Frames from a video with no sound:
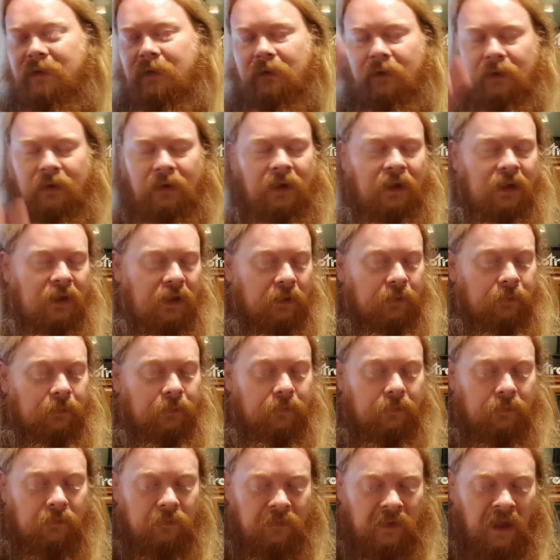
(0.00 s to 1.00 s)
and you know,
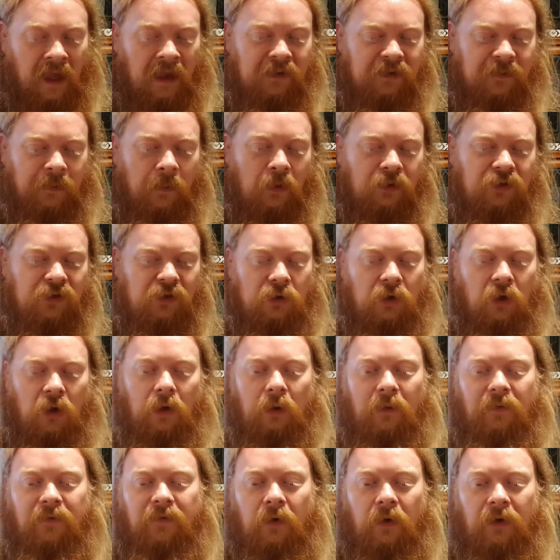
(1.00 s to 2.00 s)
that's my
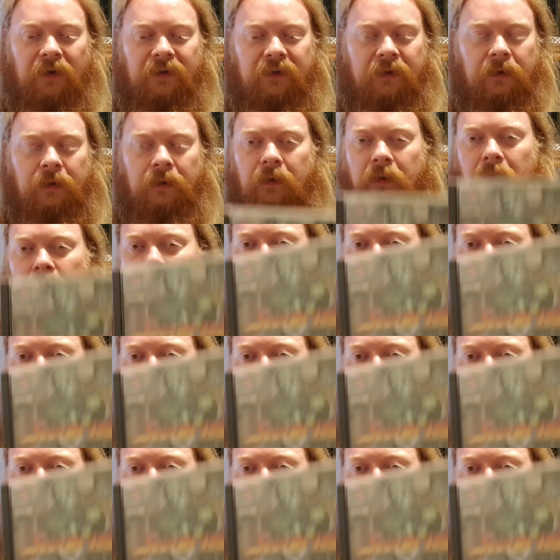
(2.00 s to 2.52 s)
style of fighting.